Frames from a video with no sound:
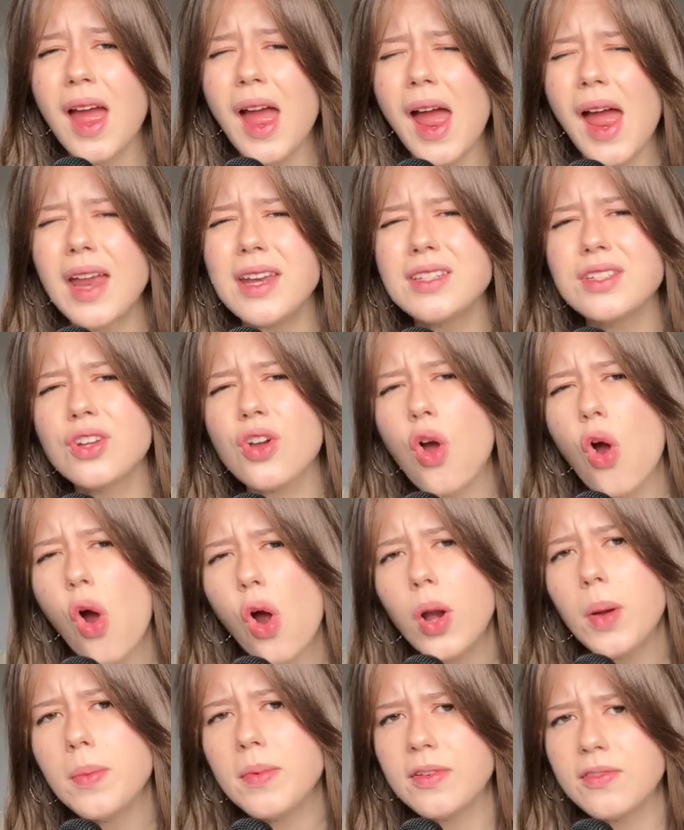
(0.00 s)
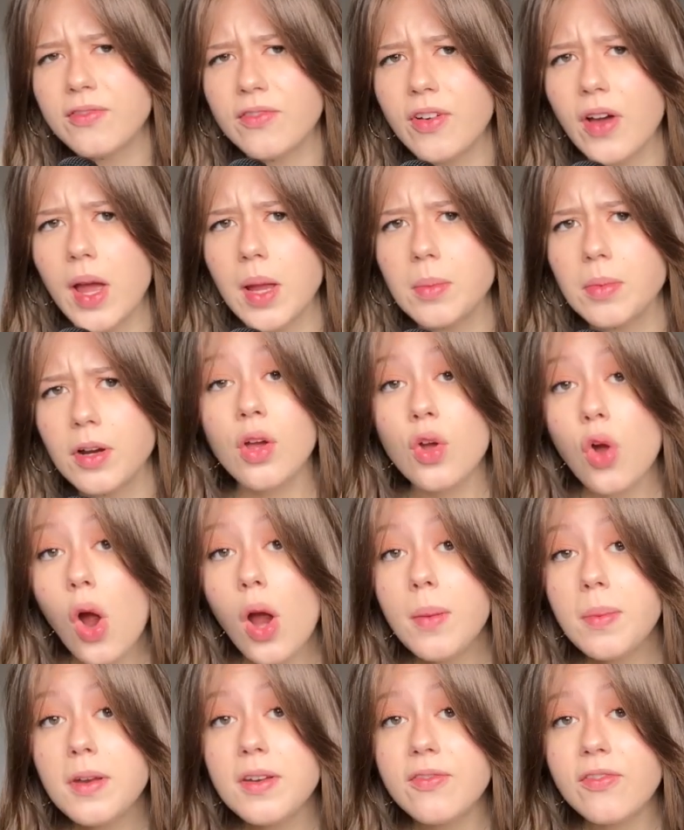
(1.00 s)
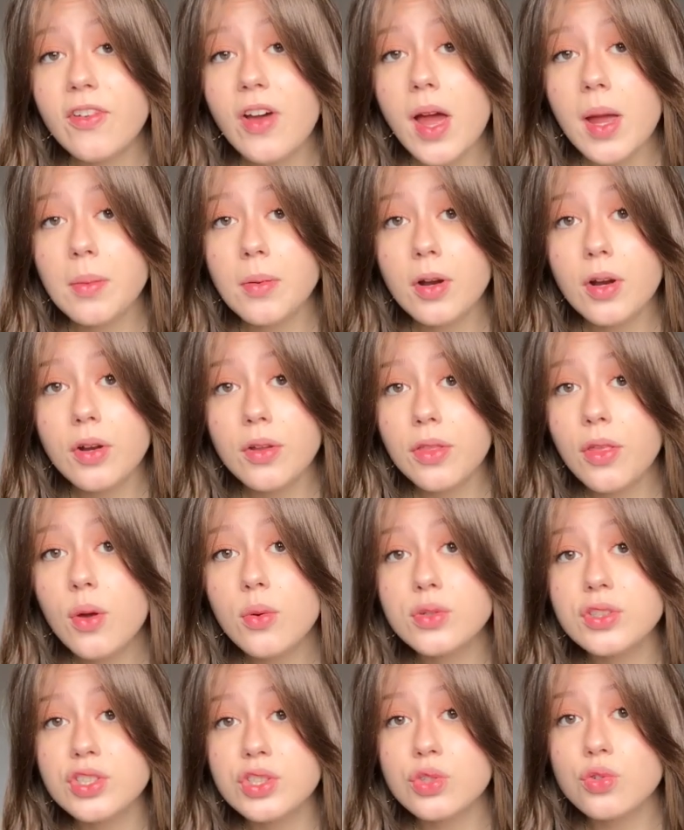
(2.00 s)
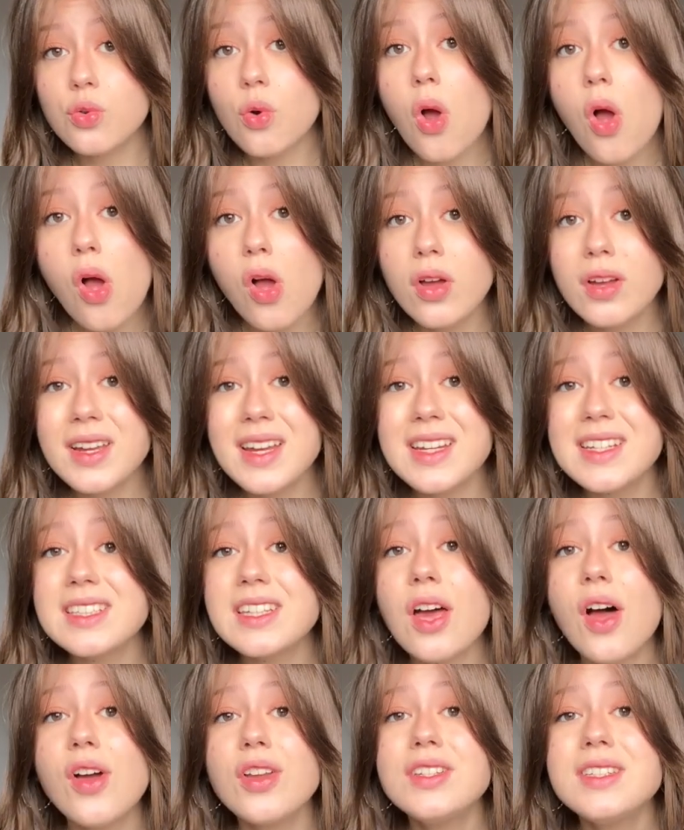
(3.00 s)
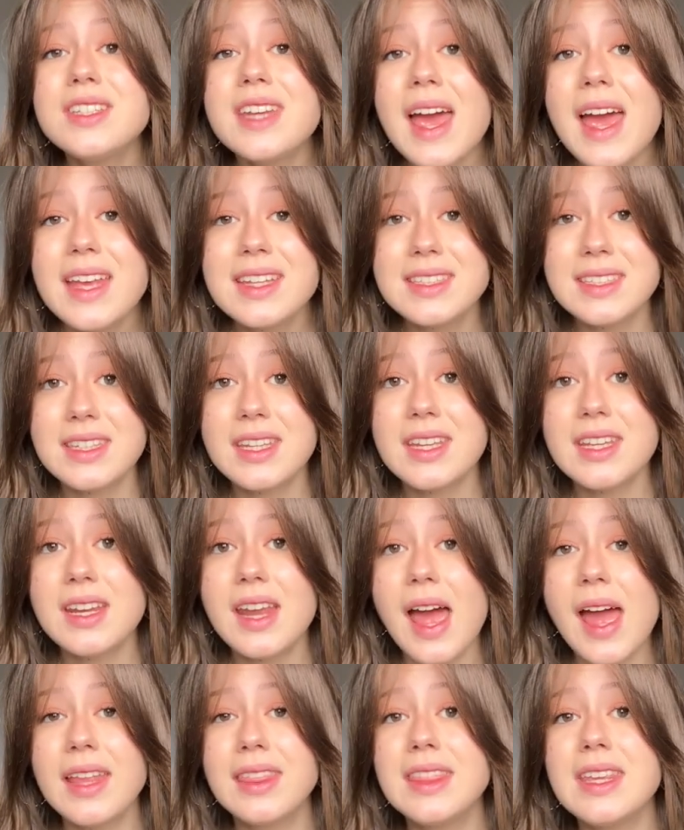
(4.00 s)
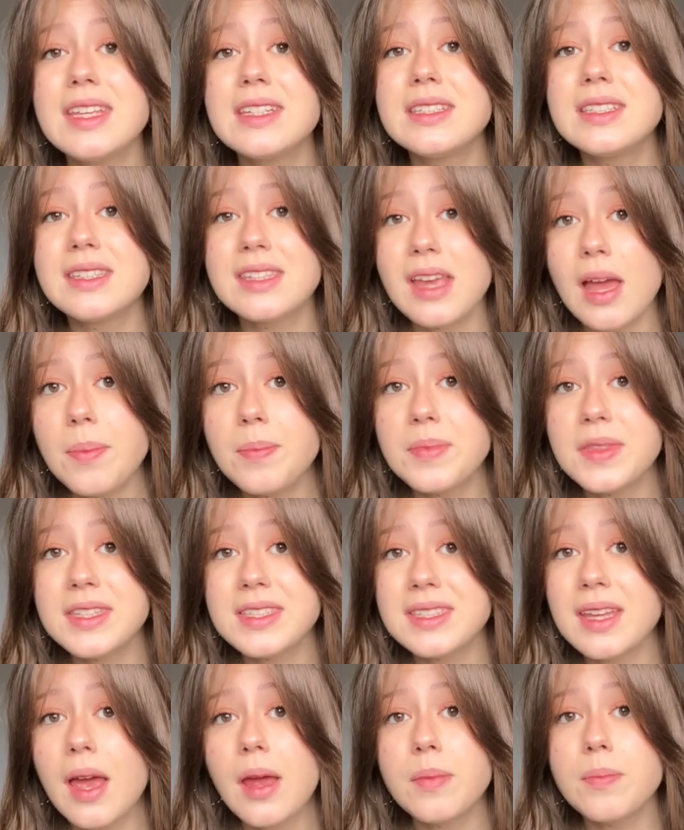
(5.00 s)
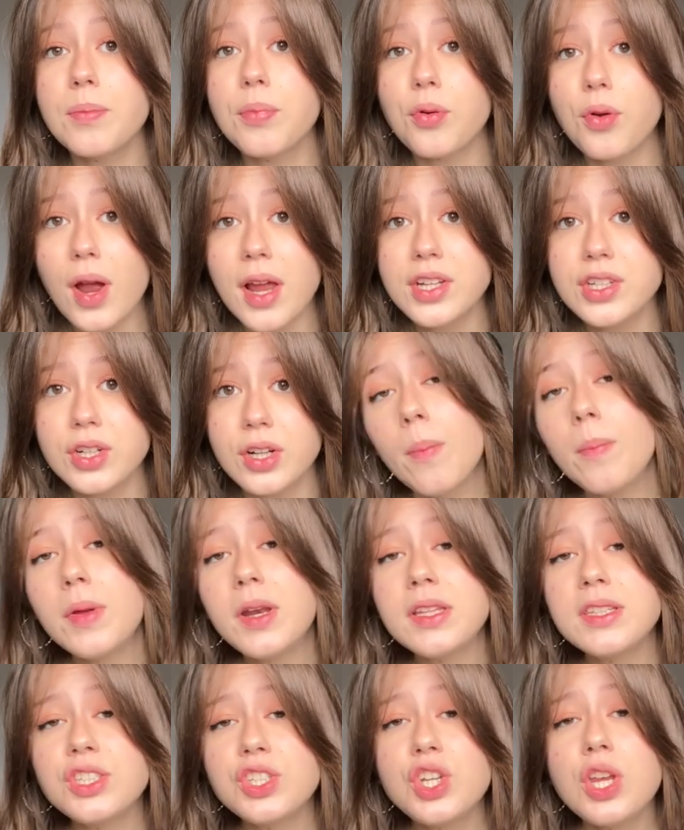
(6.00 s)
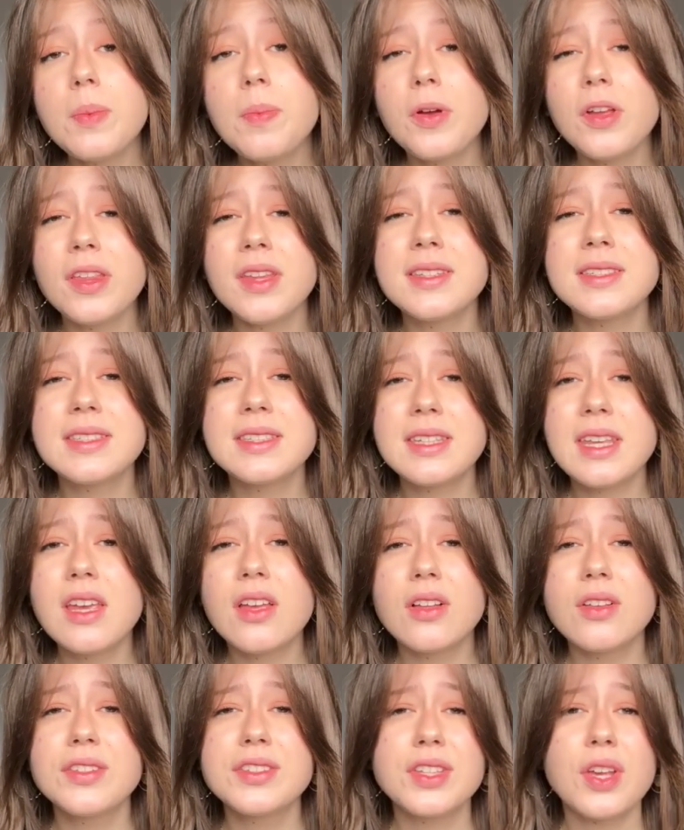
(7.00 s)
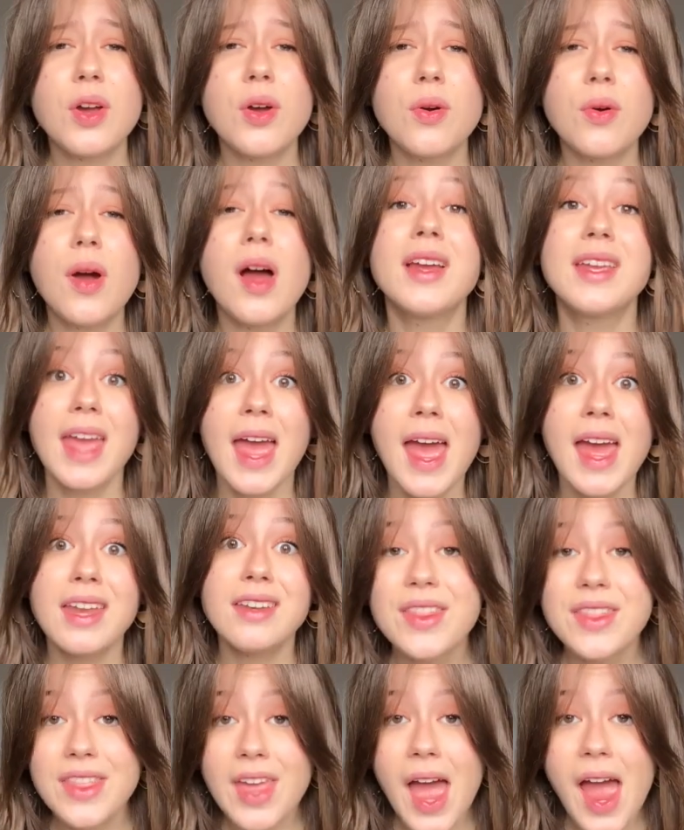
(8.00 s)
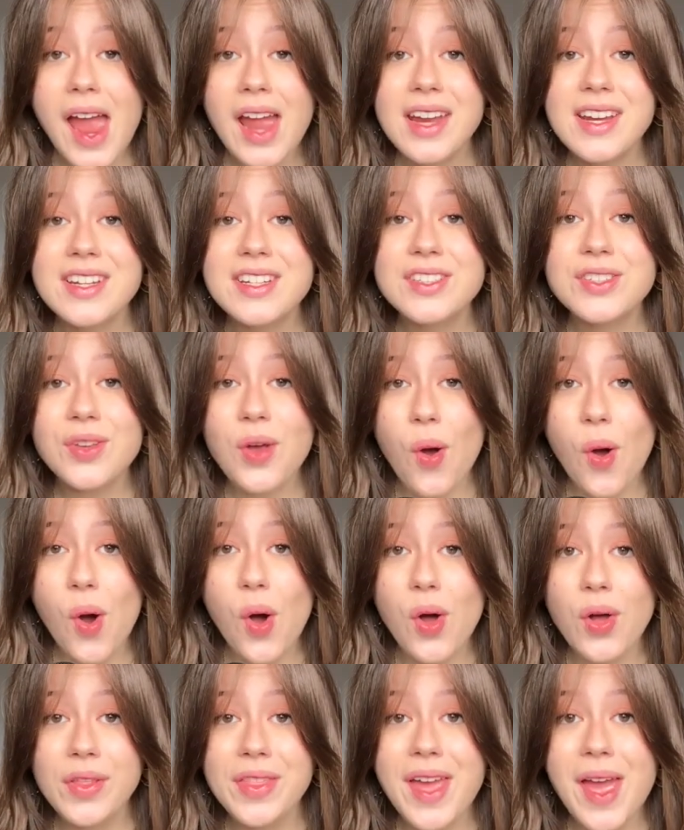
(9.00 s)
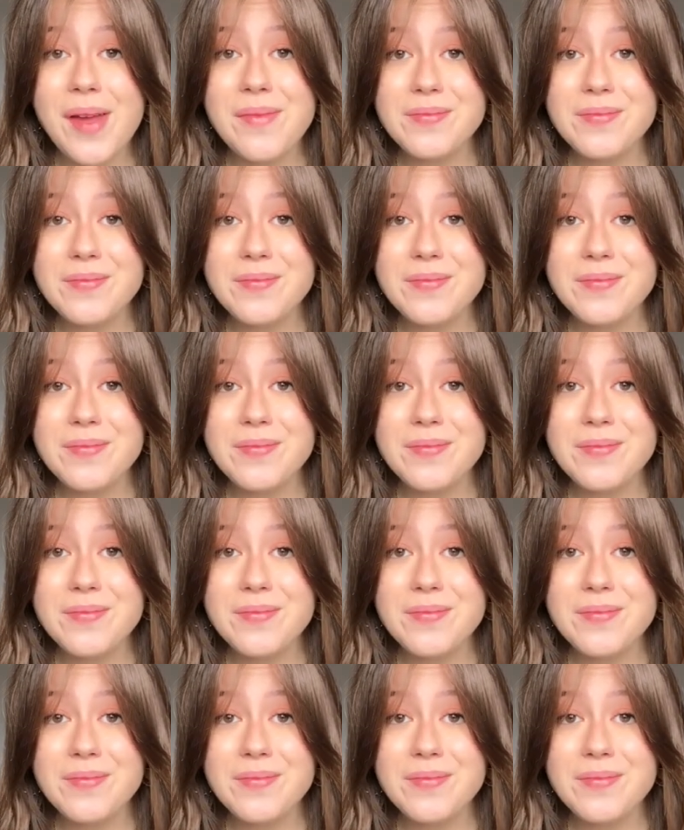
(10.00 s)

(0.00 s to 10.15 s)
and carbon fiber. Carbon fiber, though strong, is untested at these depths and pressure. But it's cheaper than steel, so again, that is all that